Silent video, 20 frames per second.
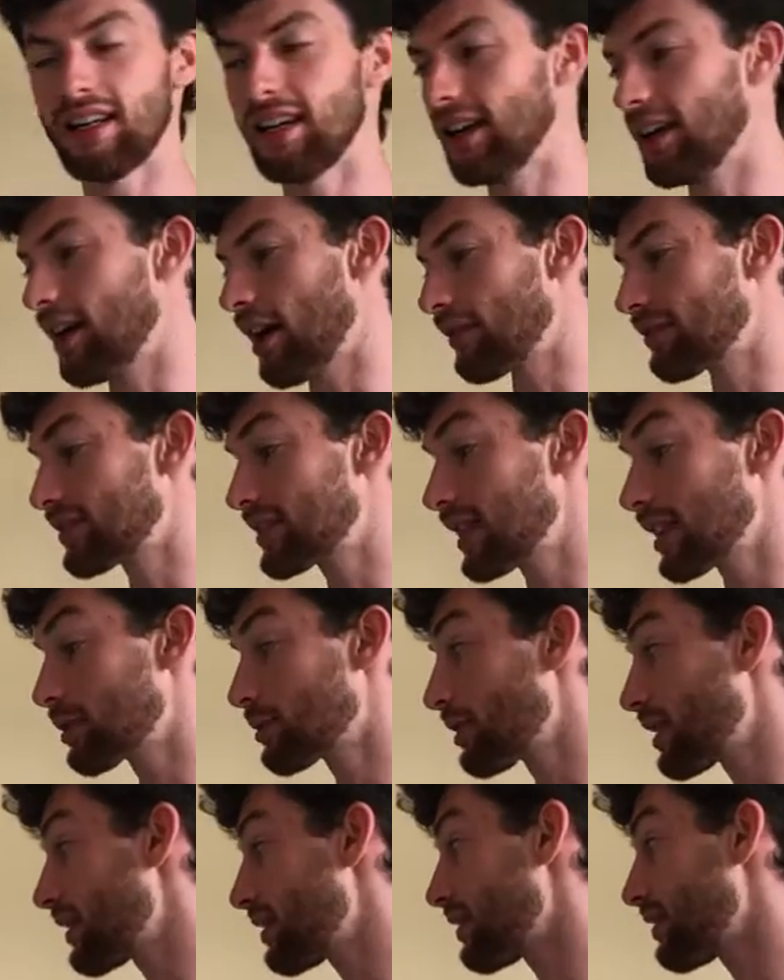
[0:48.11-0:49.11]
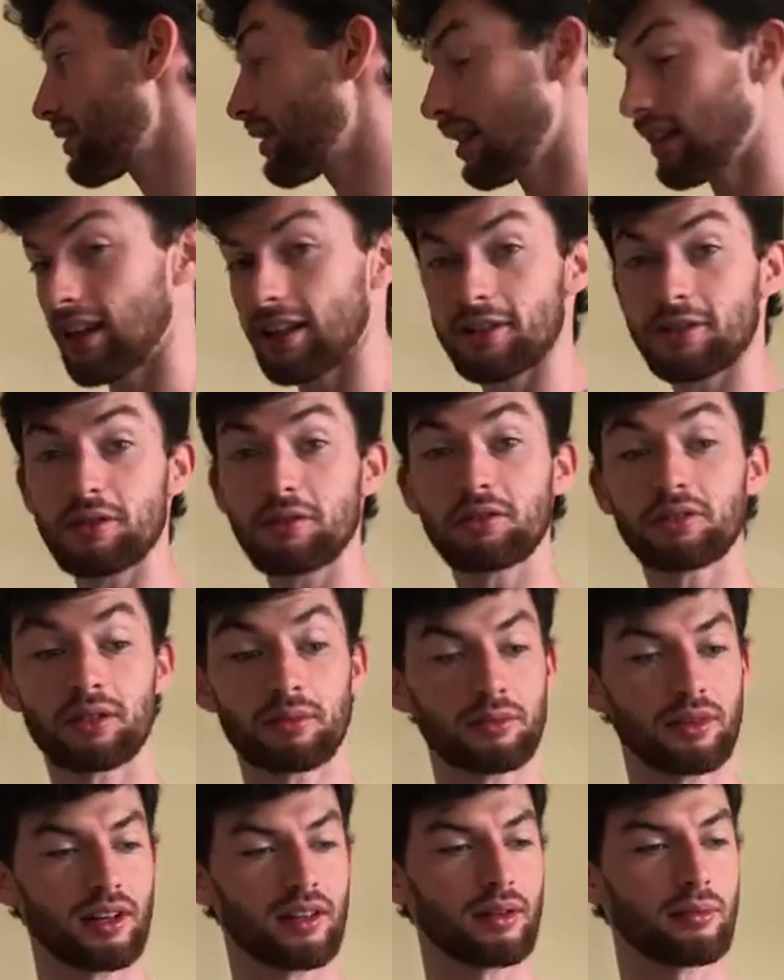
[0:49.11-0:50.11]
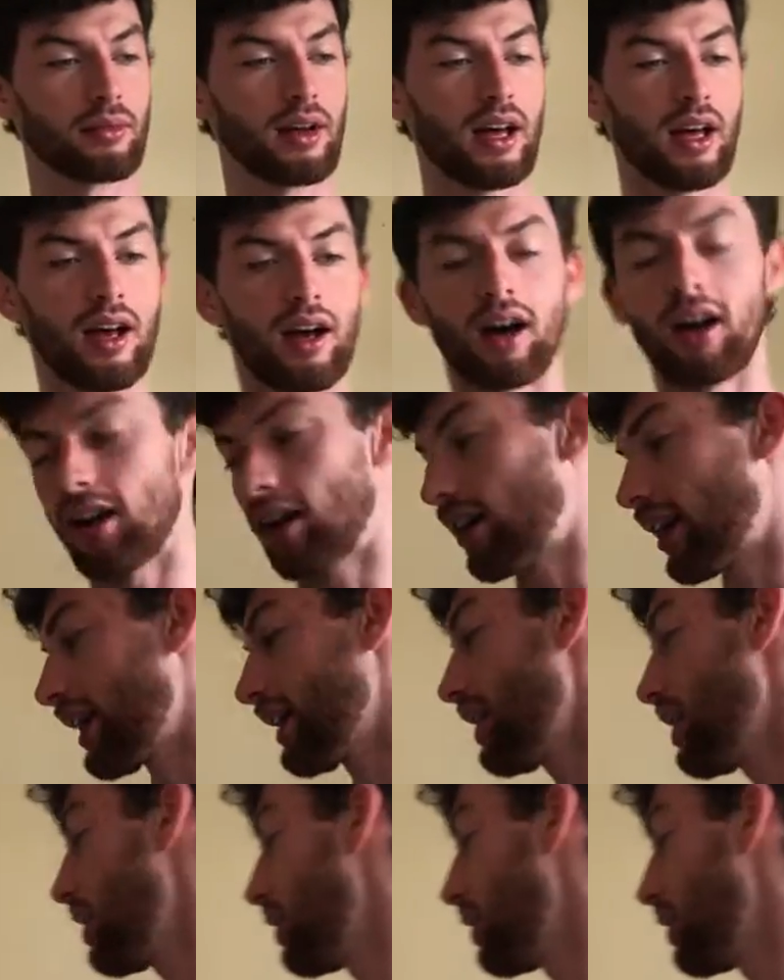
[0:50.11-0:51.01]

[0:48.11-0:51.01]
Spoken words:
Enough citrus, let's do some rhythm. All right,